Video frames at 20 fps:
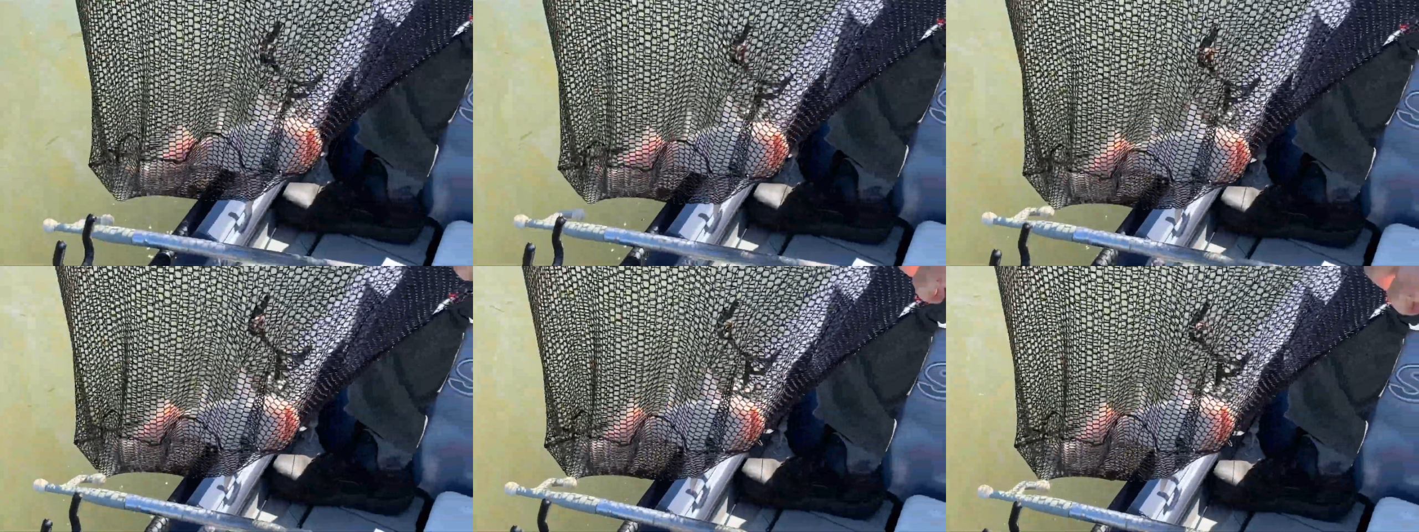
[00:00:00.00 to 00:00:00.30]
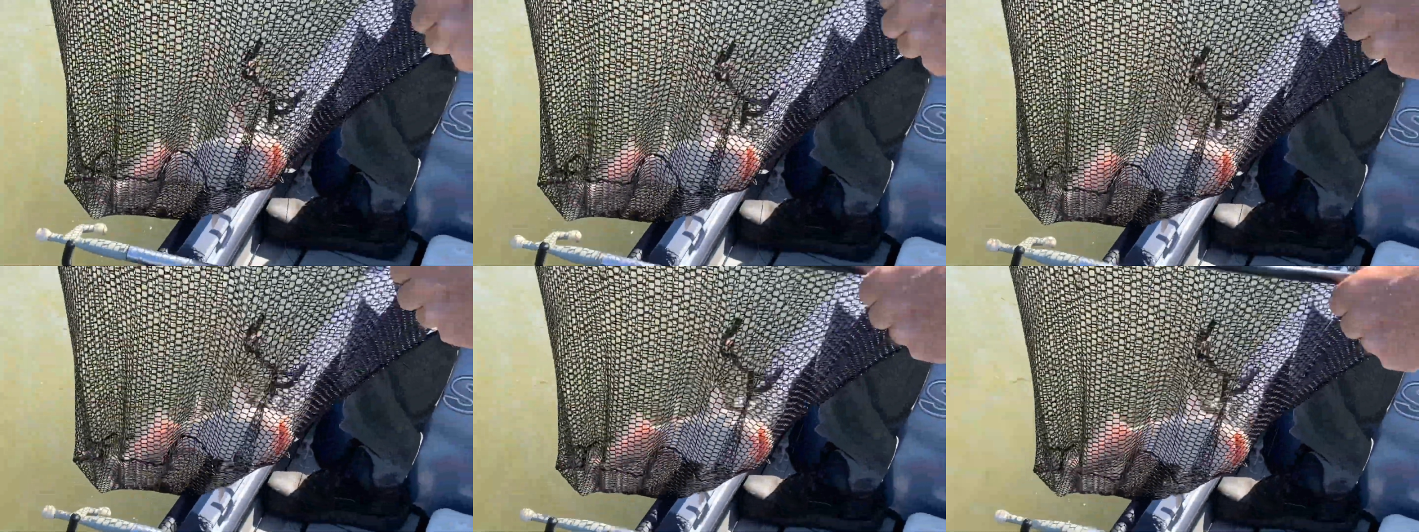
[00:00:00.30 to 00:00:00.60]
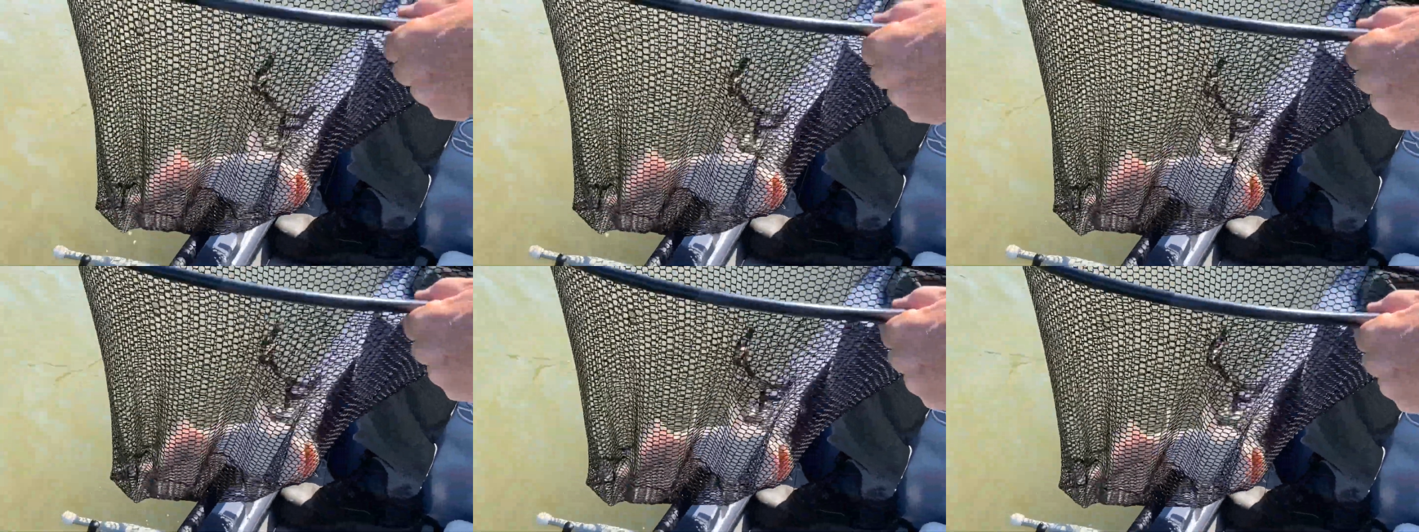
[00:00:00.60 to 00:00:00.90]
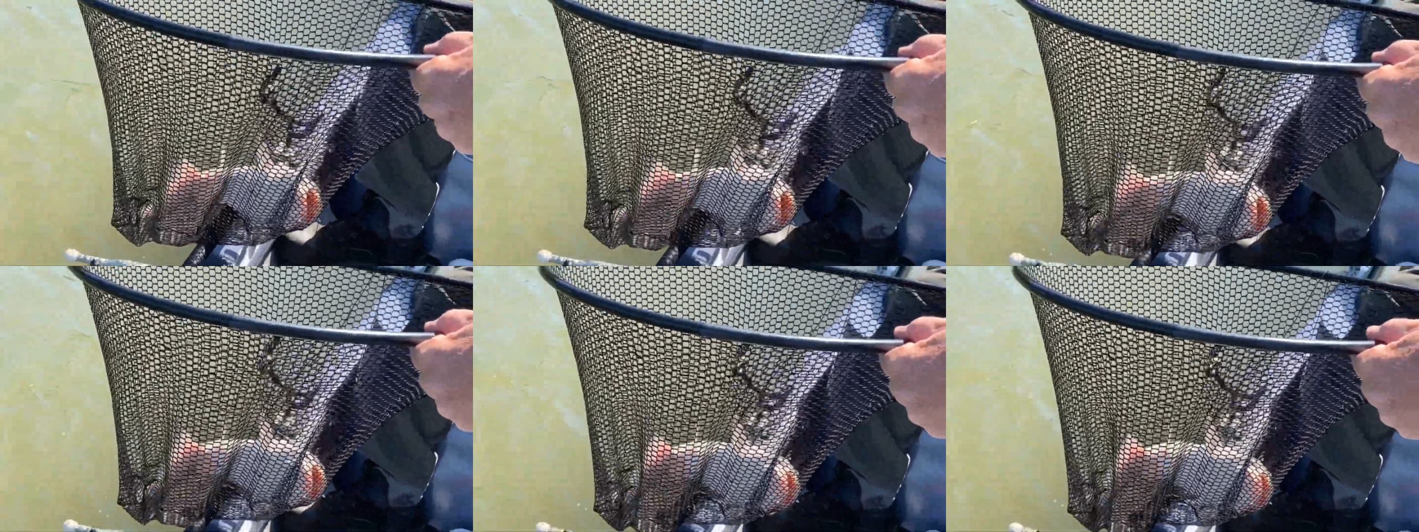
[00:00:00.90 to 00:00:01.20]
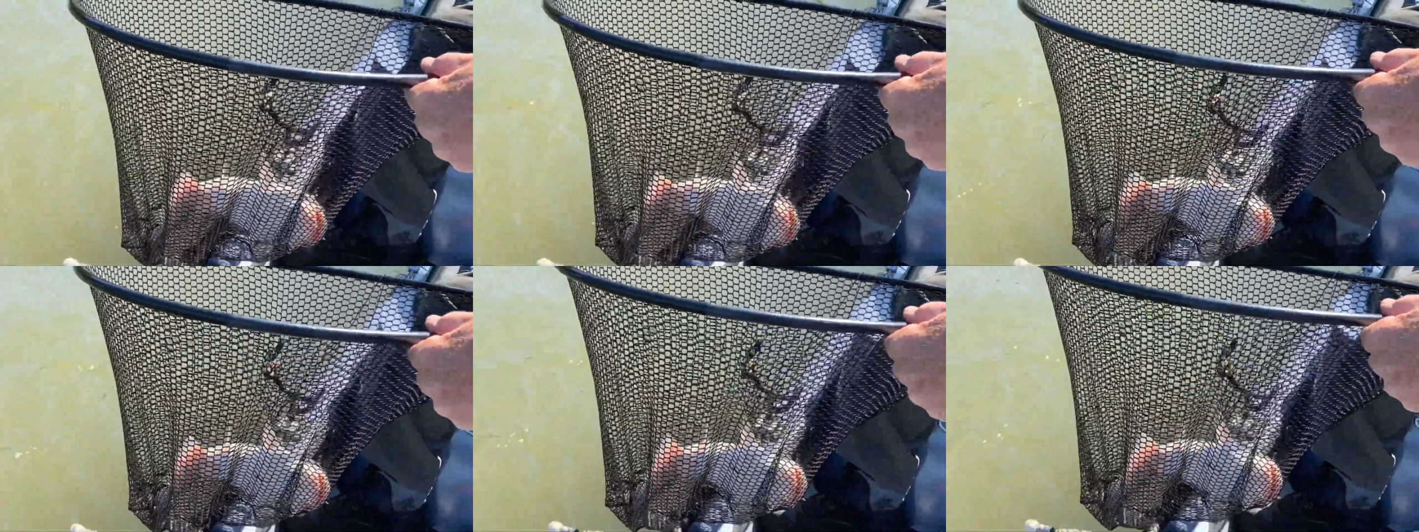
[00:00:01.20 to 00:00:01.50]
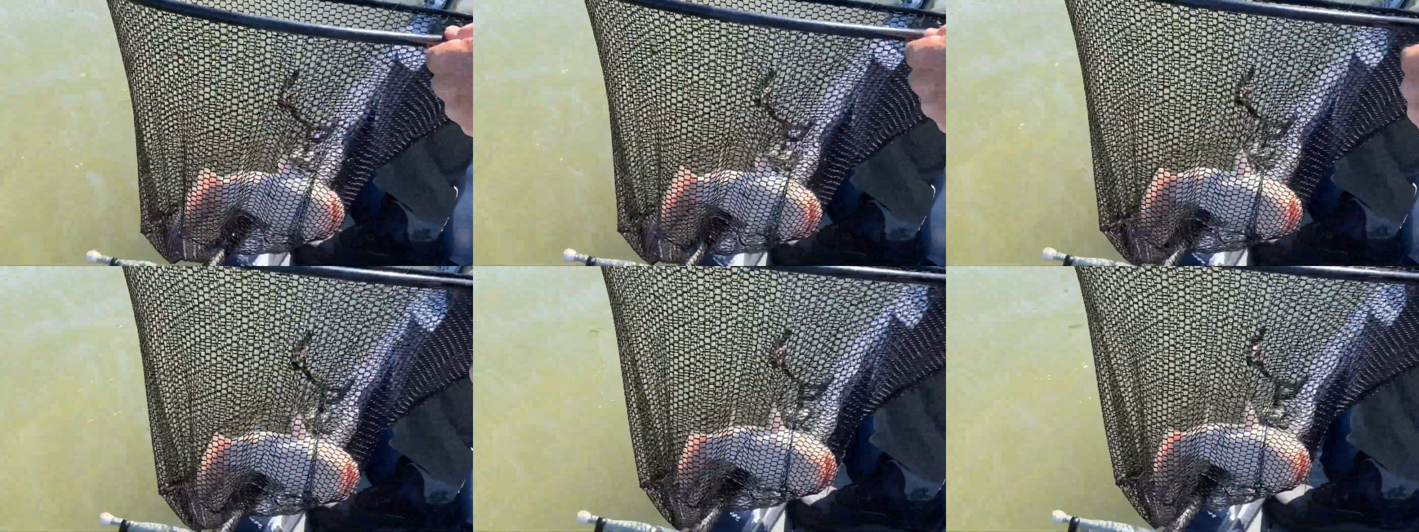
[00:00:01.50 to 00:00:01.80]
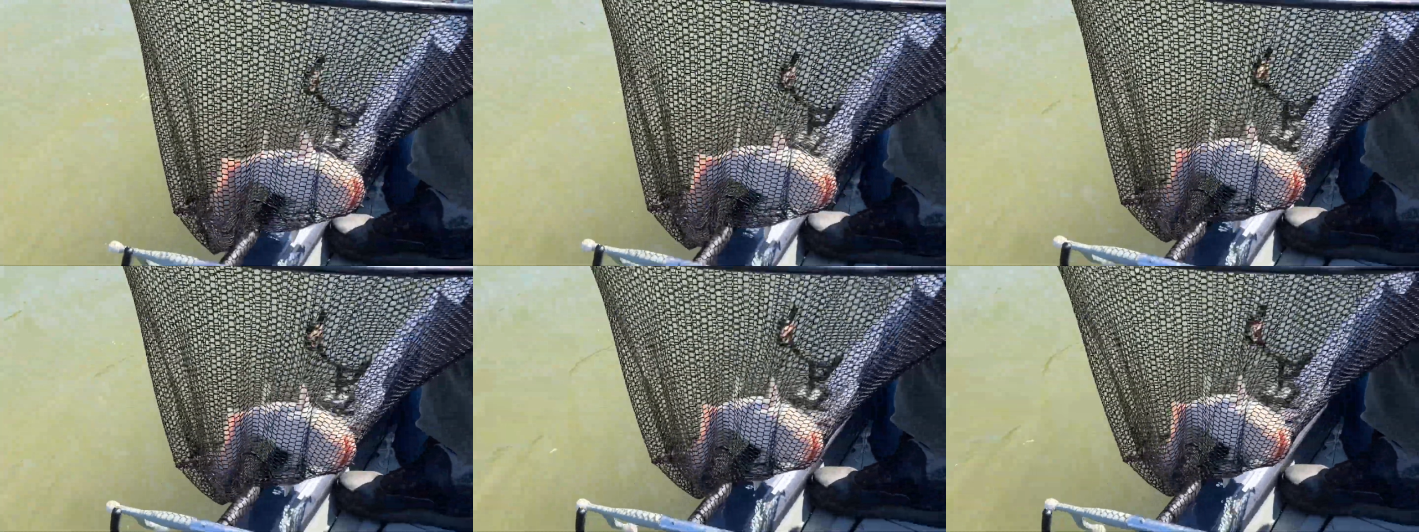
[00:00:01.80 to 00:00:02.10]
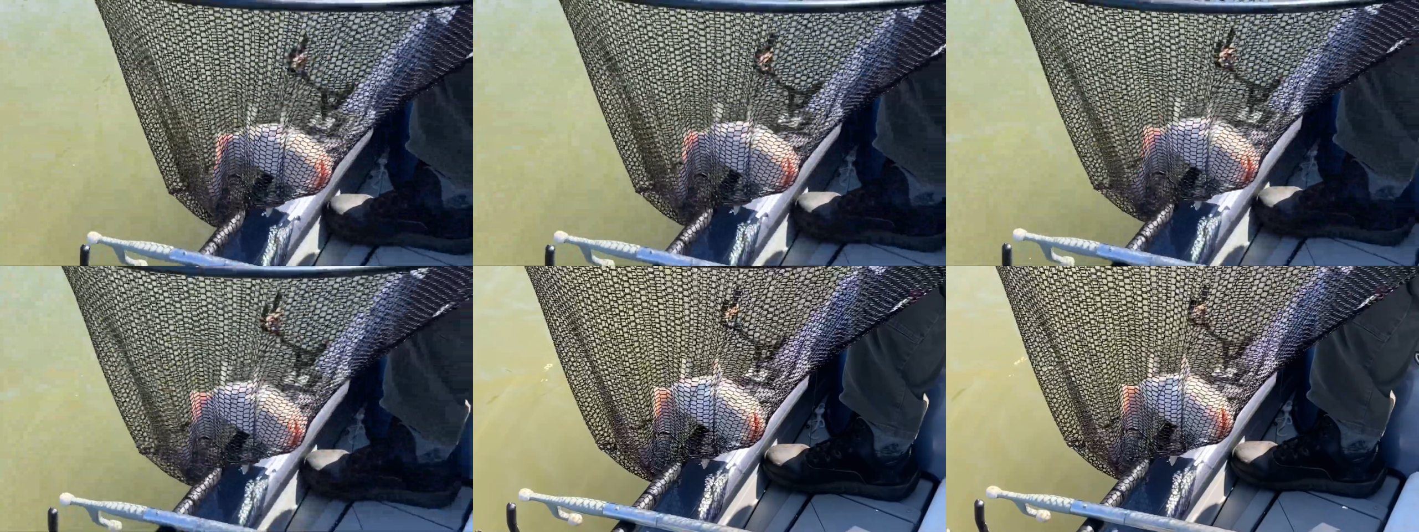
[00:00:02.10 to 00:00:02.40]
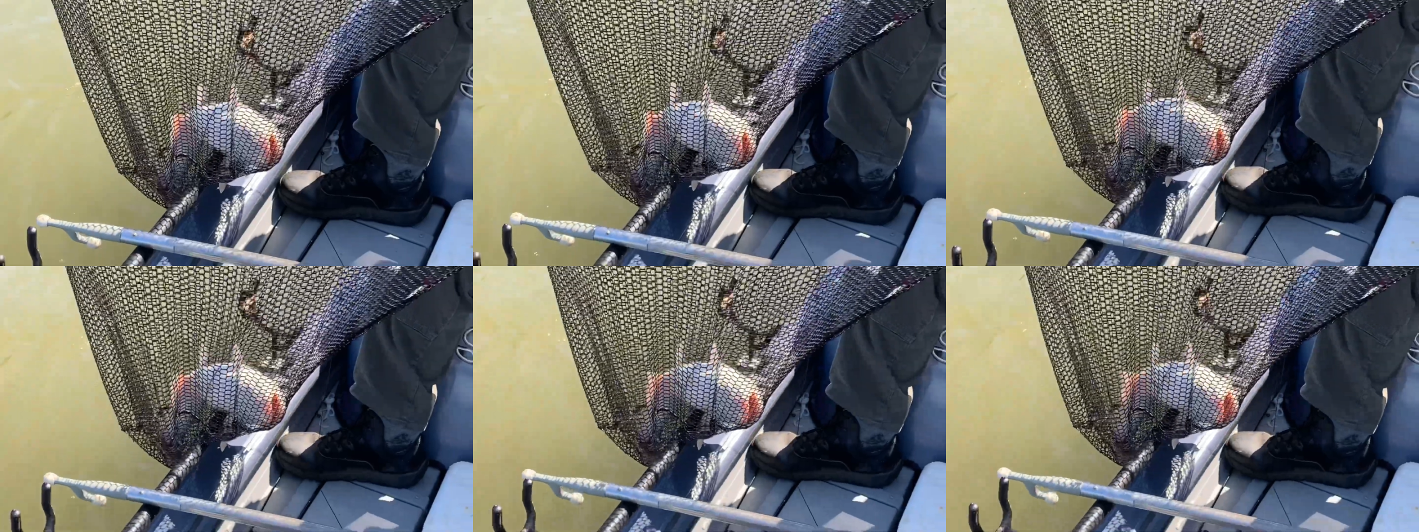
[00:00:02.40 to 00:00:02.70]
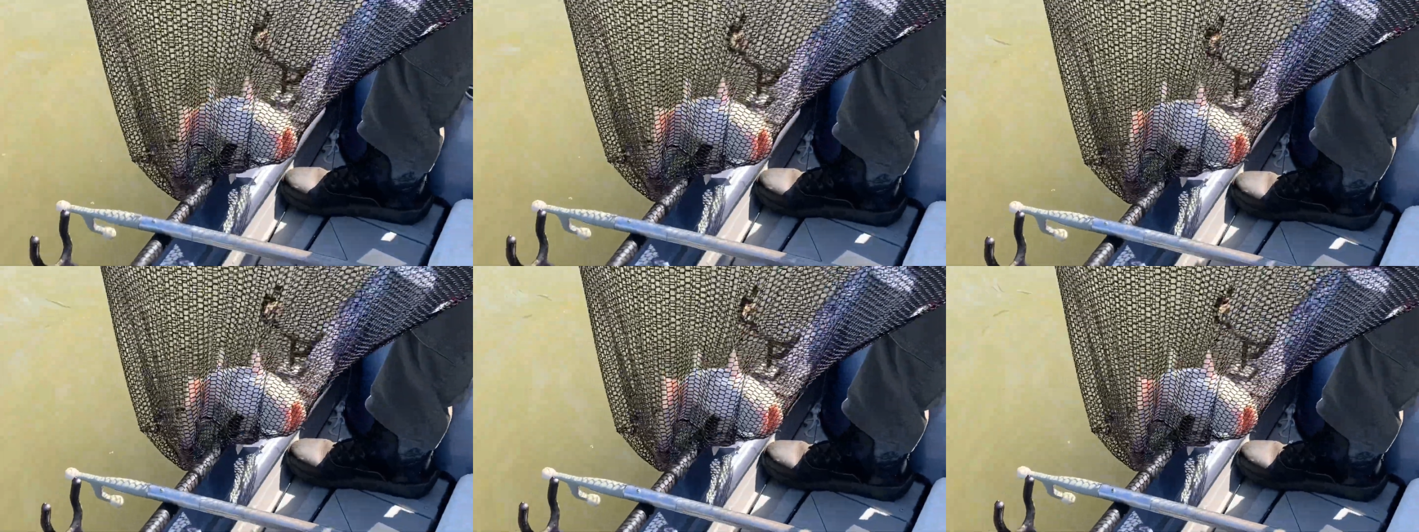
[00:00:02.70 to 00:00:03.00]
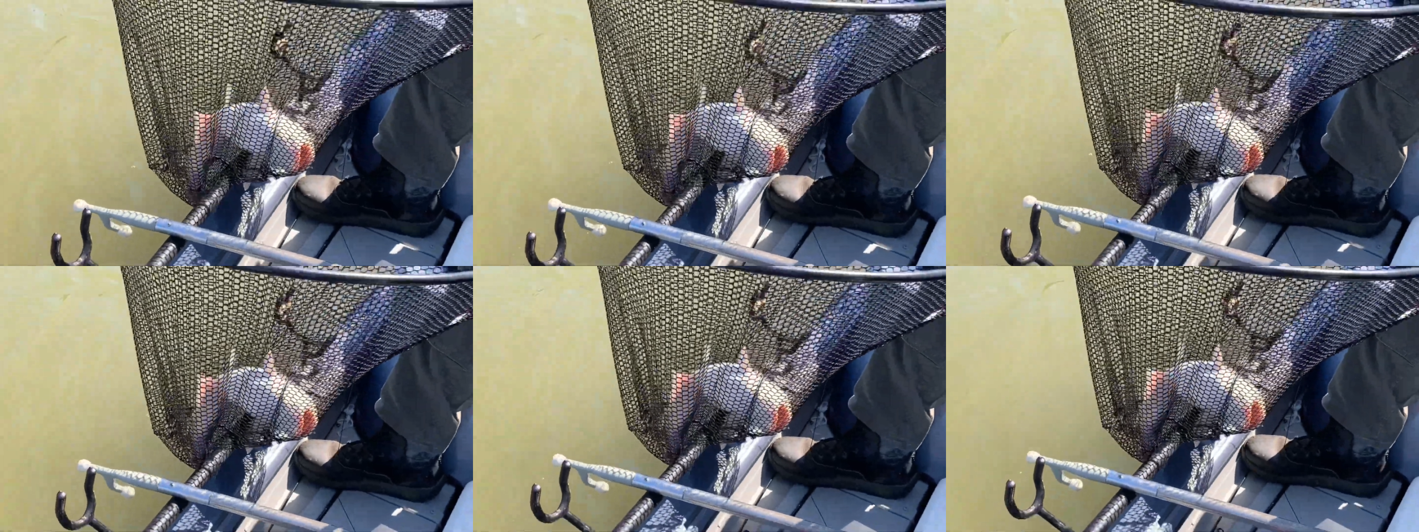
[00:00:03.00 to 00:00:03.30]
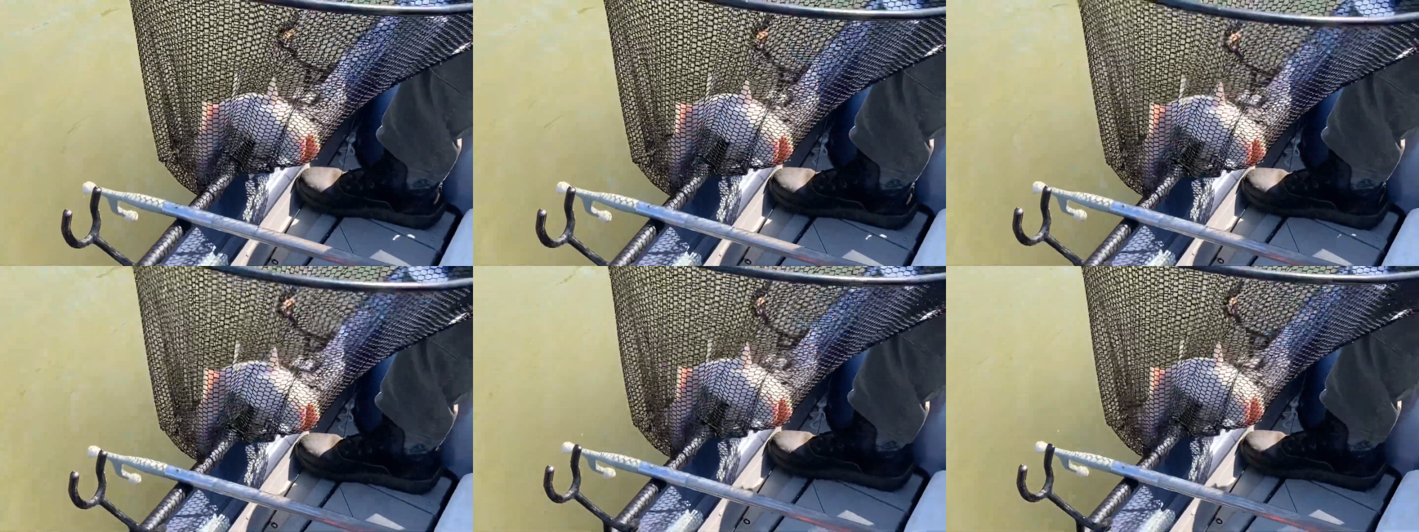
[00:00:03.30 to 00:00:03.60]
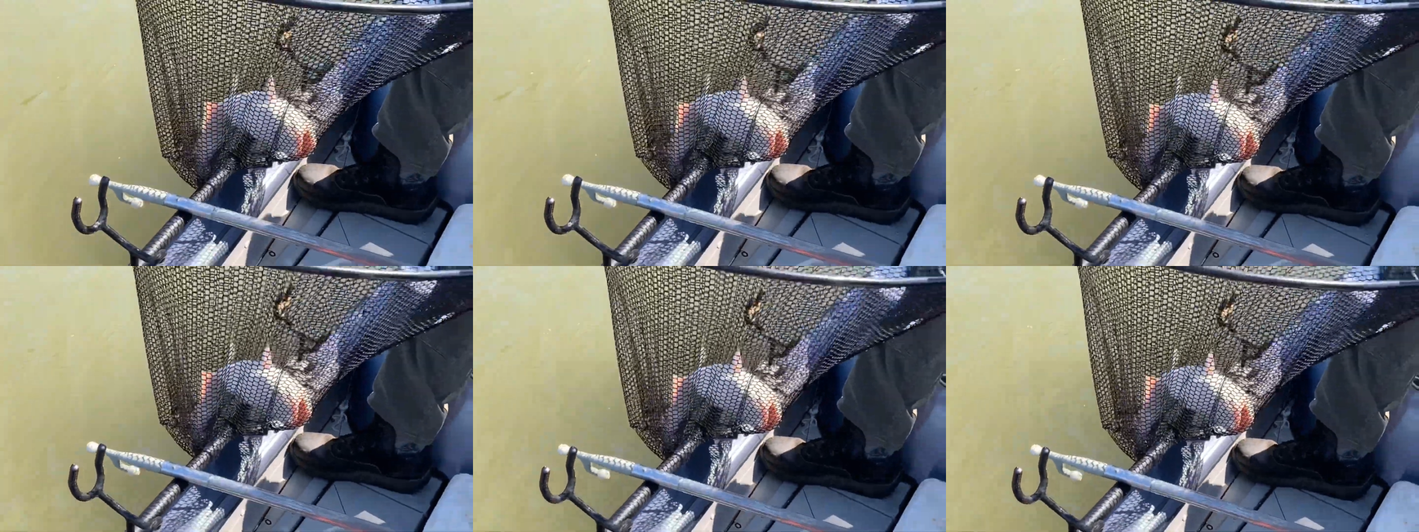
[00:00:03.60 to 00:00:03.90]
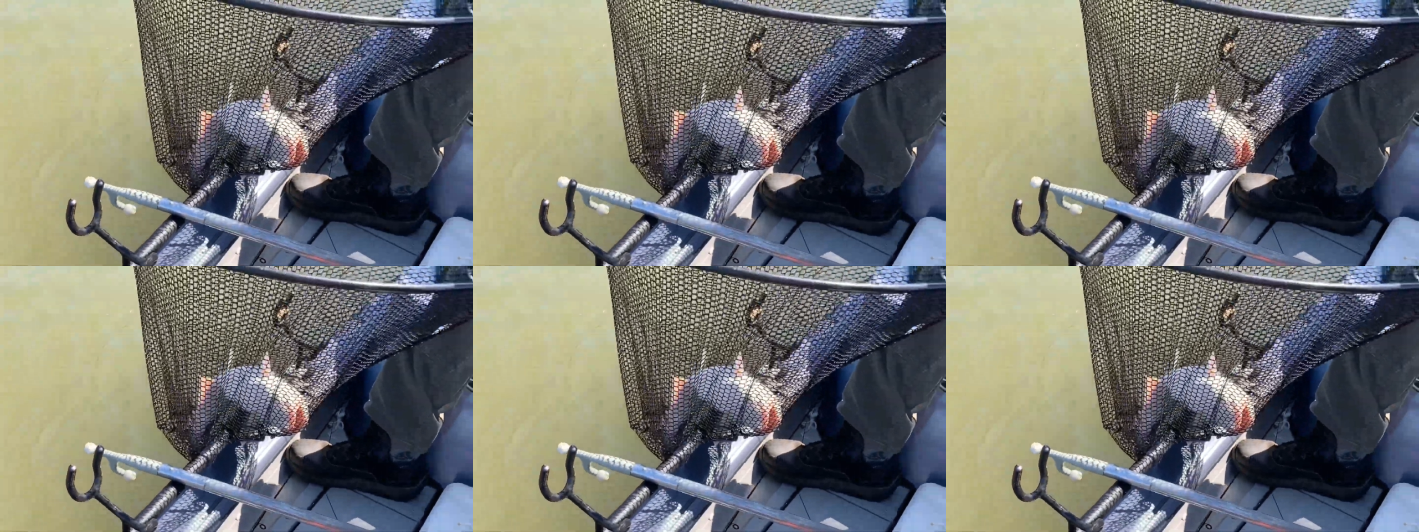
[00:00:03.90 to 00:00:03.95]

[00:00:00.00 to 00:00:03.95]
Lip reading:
No face is visible, so there are no lips to read.